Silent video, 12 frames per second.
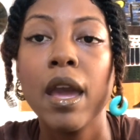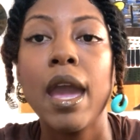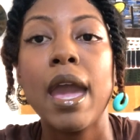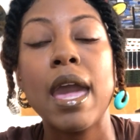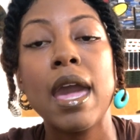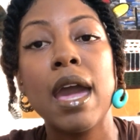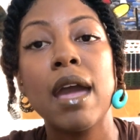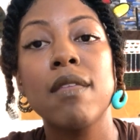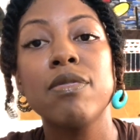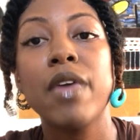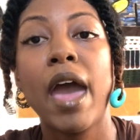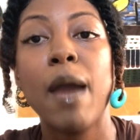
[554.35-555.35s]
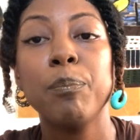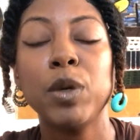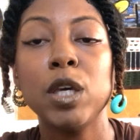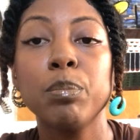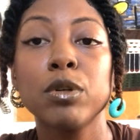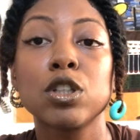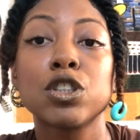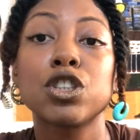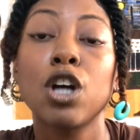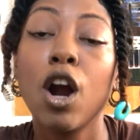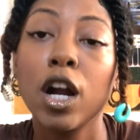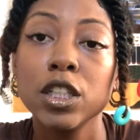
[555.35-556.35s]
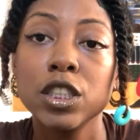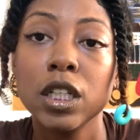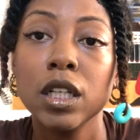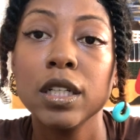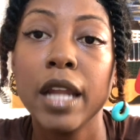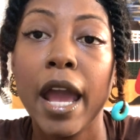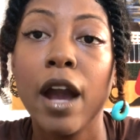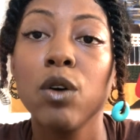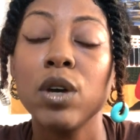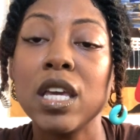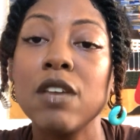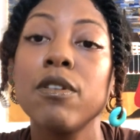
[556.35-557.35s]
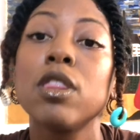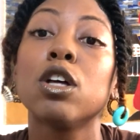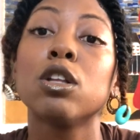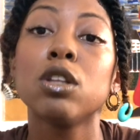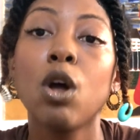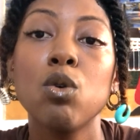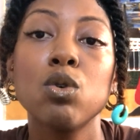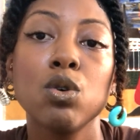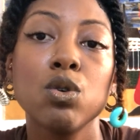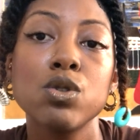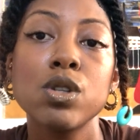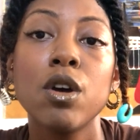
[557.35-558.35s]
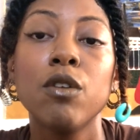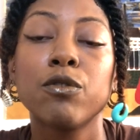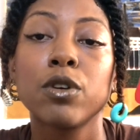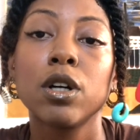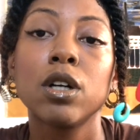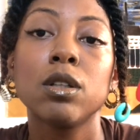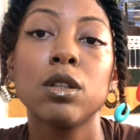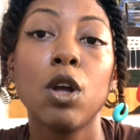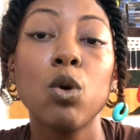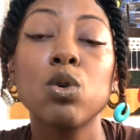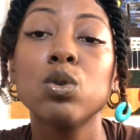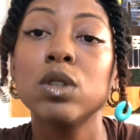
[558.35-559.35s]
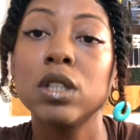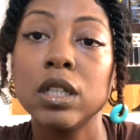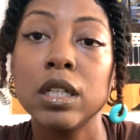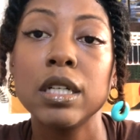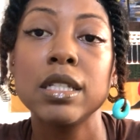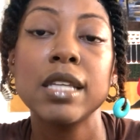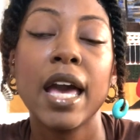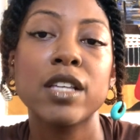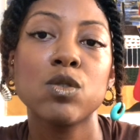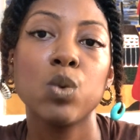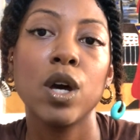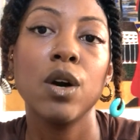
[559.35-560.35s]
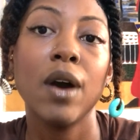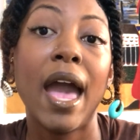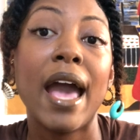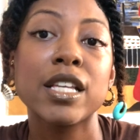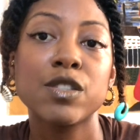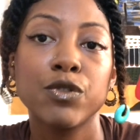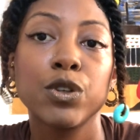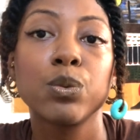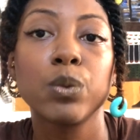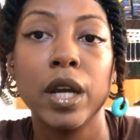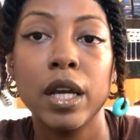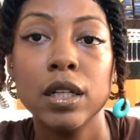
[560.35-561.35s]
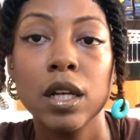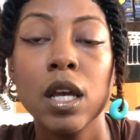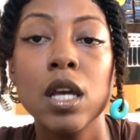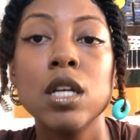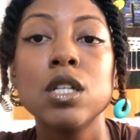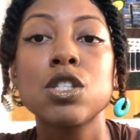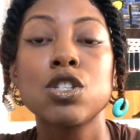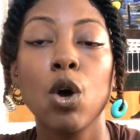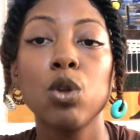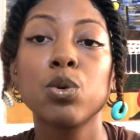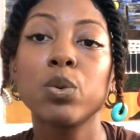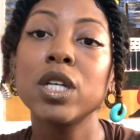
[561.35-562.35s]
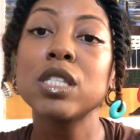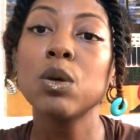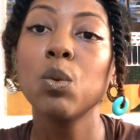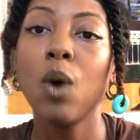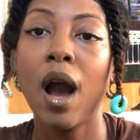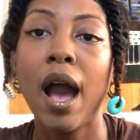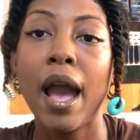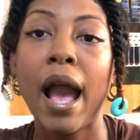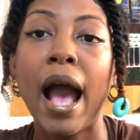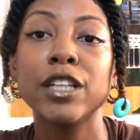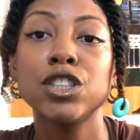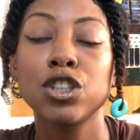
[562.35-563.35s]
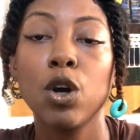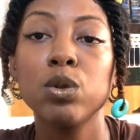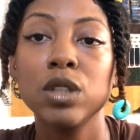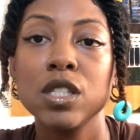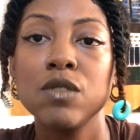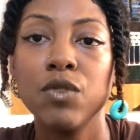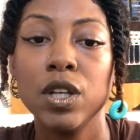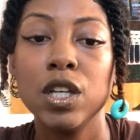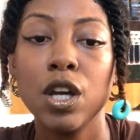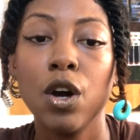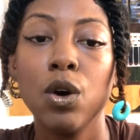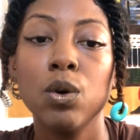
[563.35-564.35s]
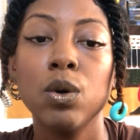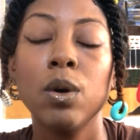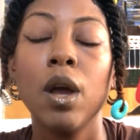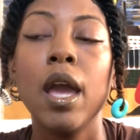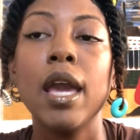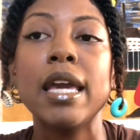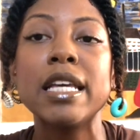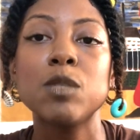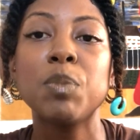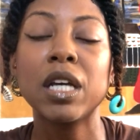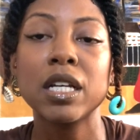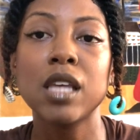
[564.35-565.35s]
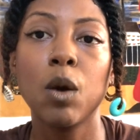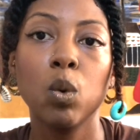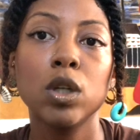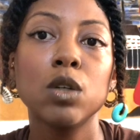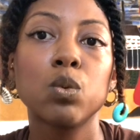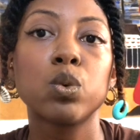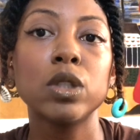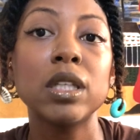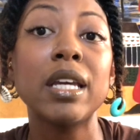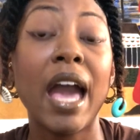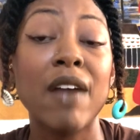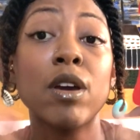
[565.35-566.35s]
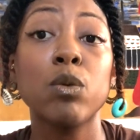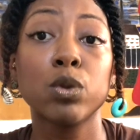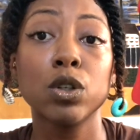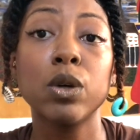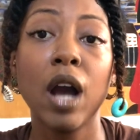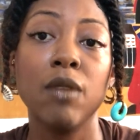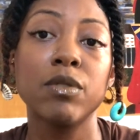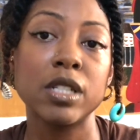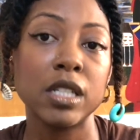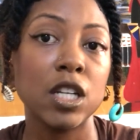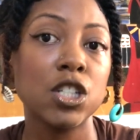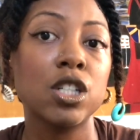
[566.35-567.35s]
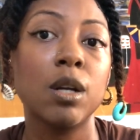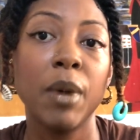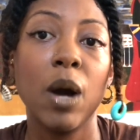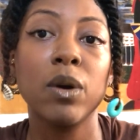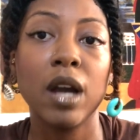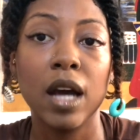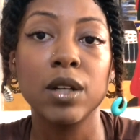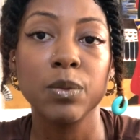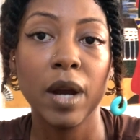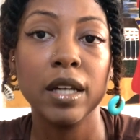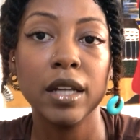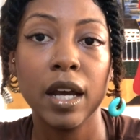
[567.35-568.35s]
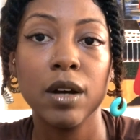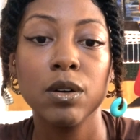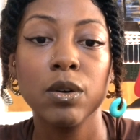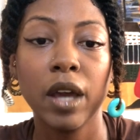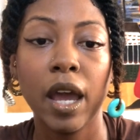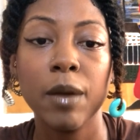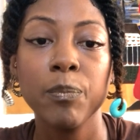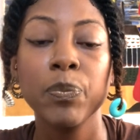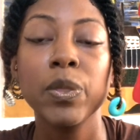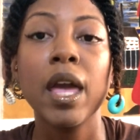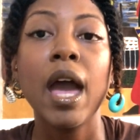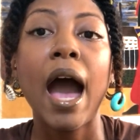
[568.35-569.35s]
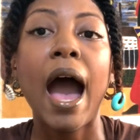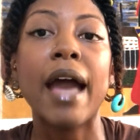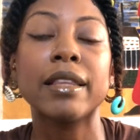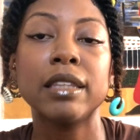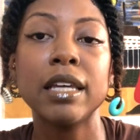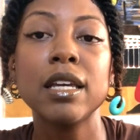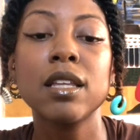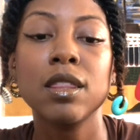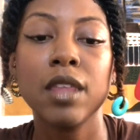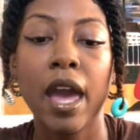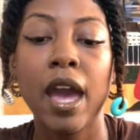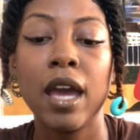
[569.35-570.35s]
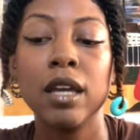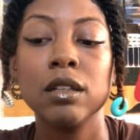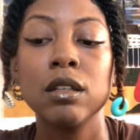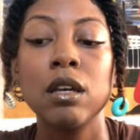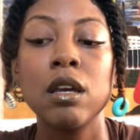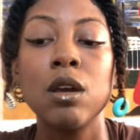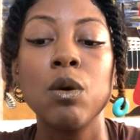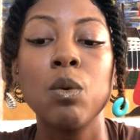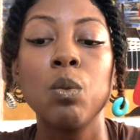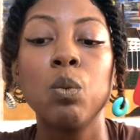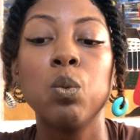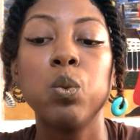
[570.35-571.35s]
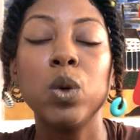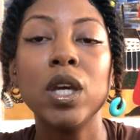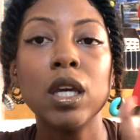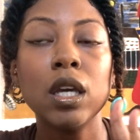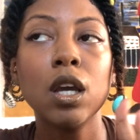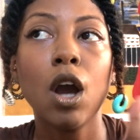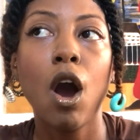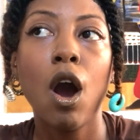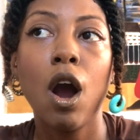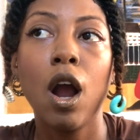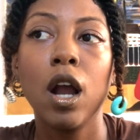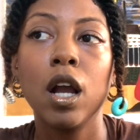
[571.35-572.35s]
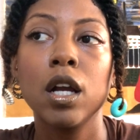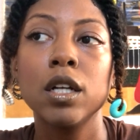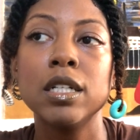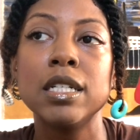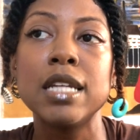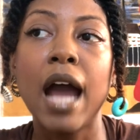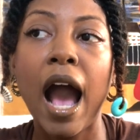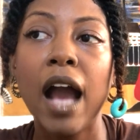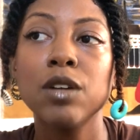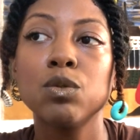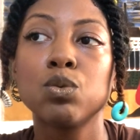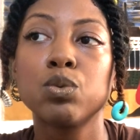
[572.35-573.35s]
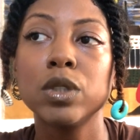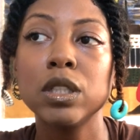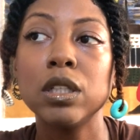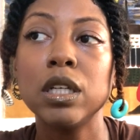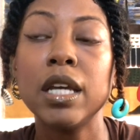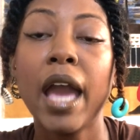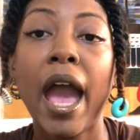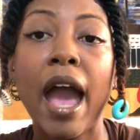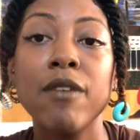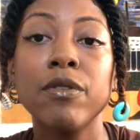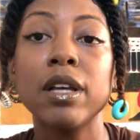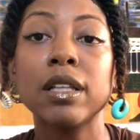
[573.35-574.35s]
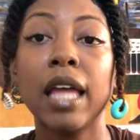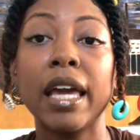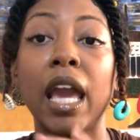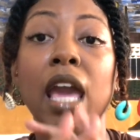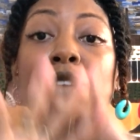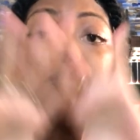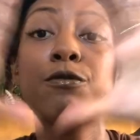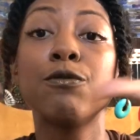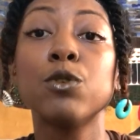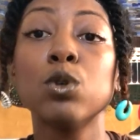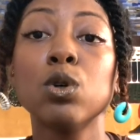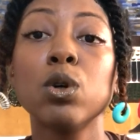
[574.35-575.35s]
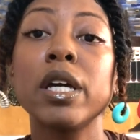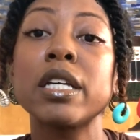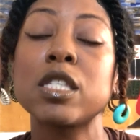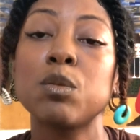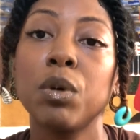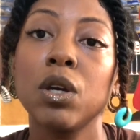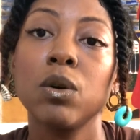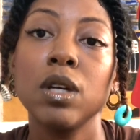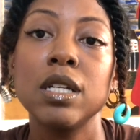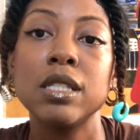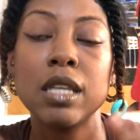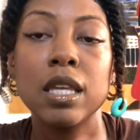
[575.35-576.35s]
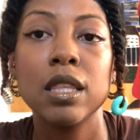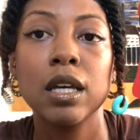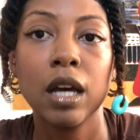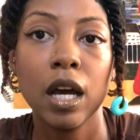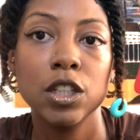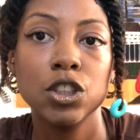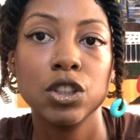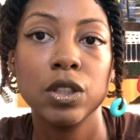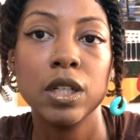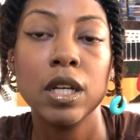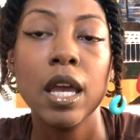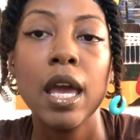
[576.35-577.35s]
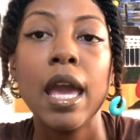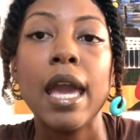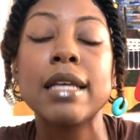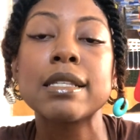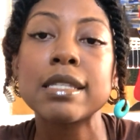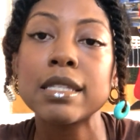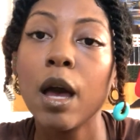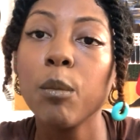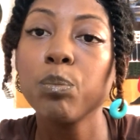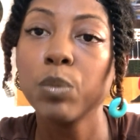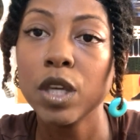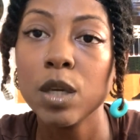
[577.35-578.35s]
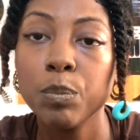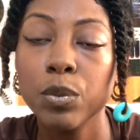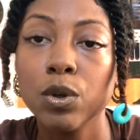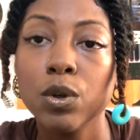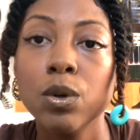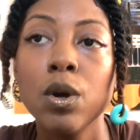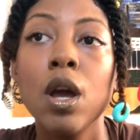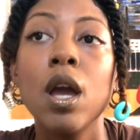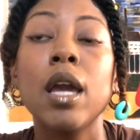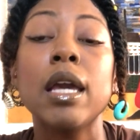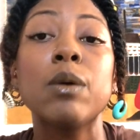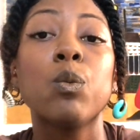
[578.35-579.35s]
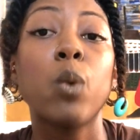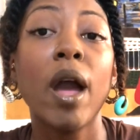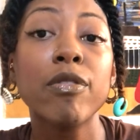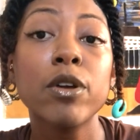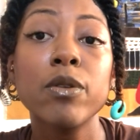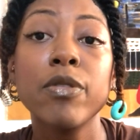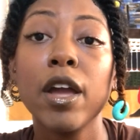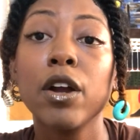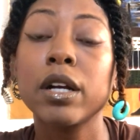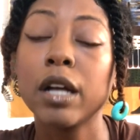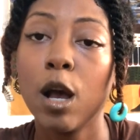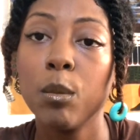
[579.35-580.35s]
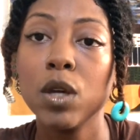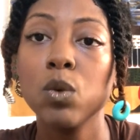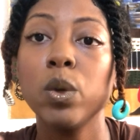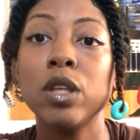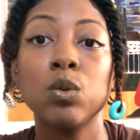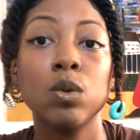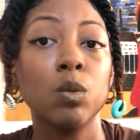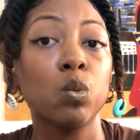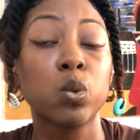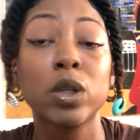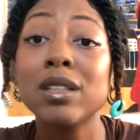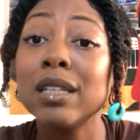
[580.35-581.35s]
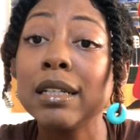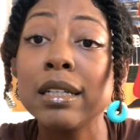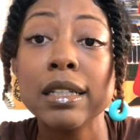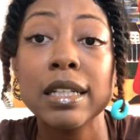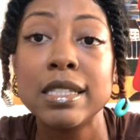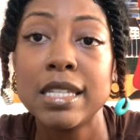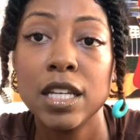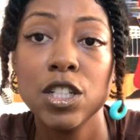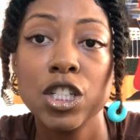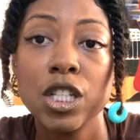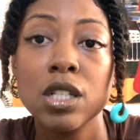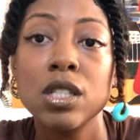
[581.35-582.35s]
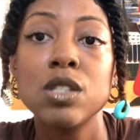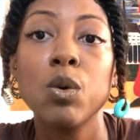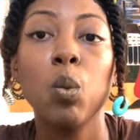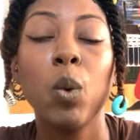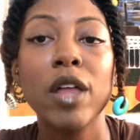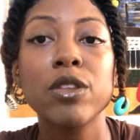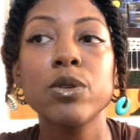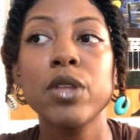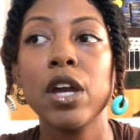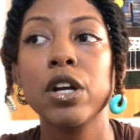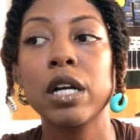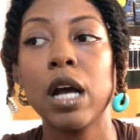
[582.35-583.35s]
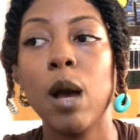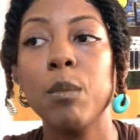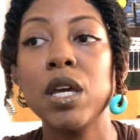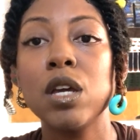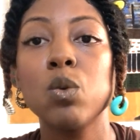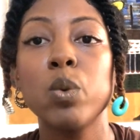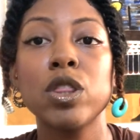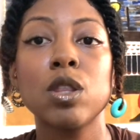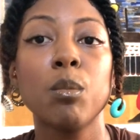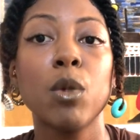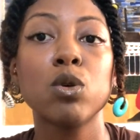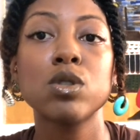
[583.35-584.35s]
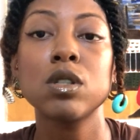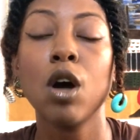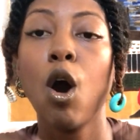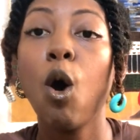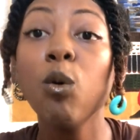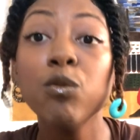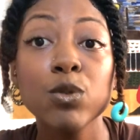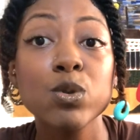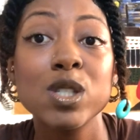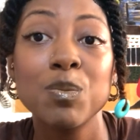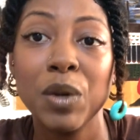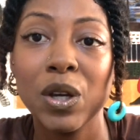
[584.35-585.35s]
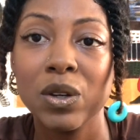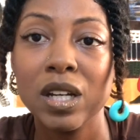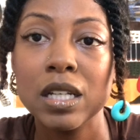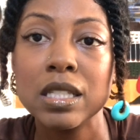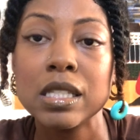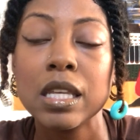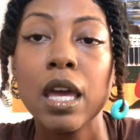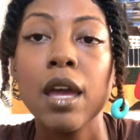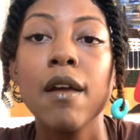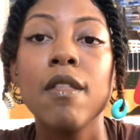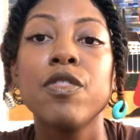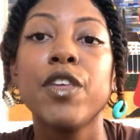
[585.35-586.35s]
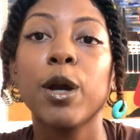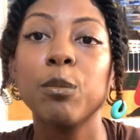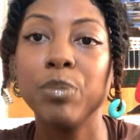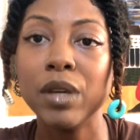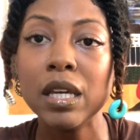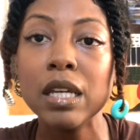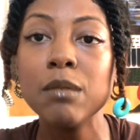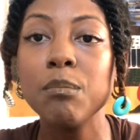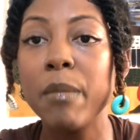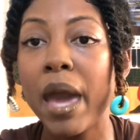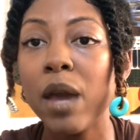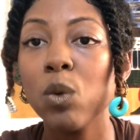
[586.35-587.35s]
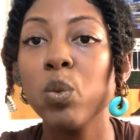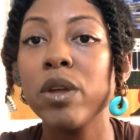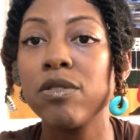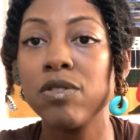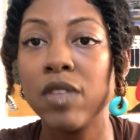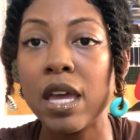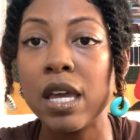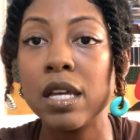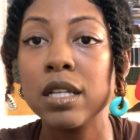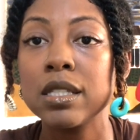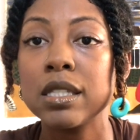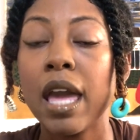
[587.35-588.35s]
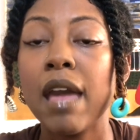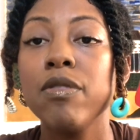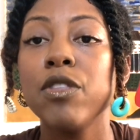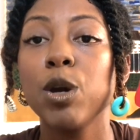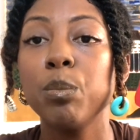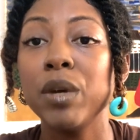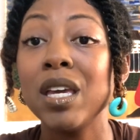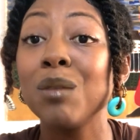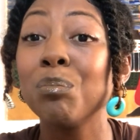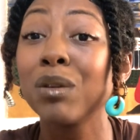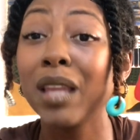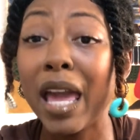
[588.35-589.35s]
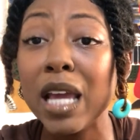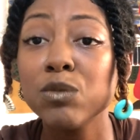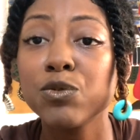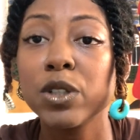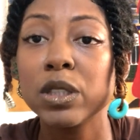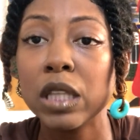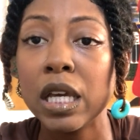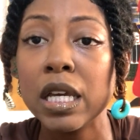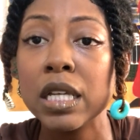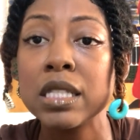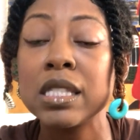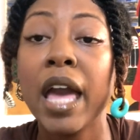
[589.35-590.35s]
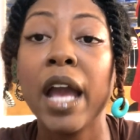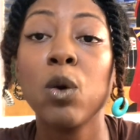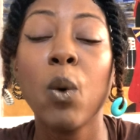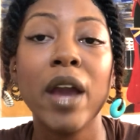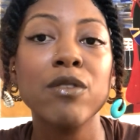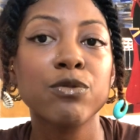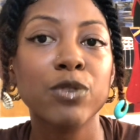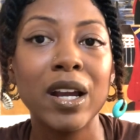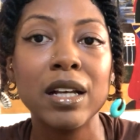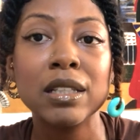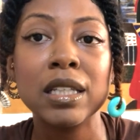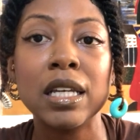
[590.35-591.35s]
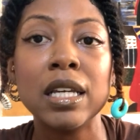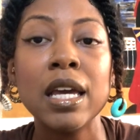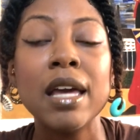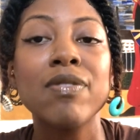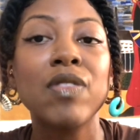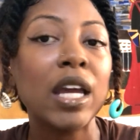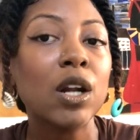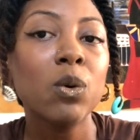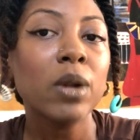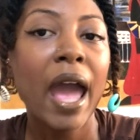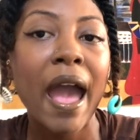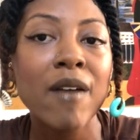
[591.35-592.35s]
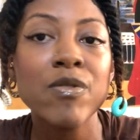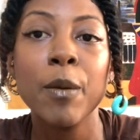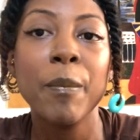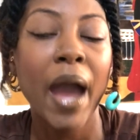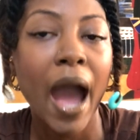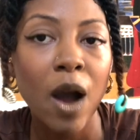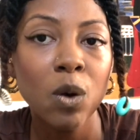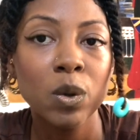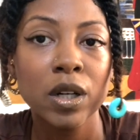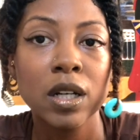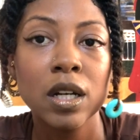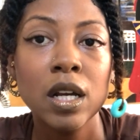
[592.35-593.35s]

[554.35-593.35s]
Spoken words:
and that people are charging now even the locals for local goods as well as for rent. So the reason why I showed this video is because I want to really have a real conversation about Ghana right now, okay? I think that we are not really having like a full experience in the country. And some people, whether they are coming with really good intentions, whether they are coming with the most hopeful spirits, they're being met with things and they're being blamed for things that, quite frankly, they don't have the power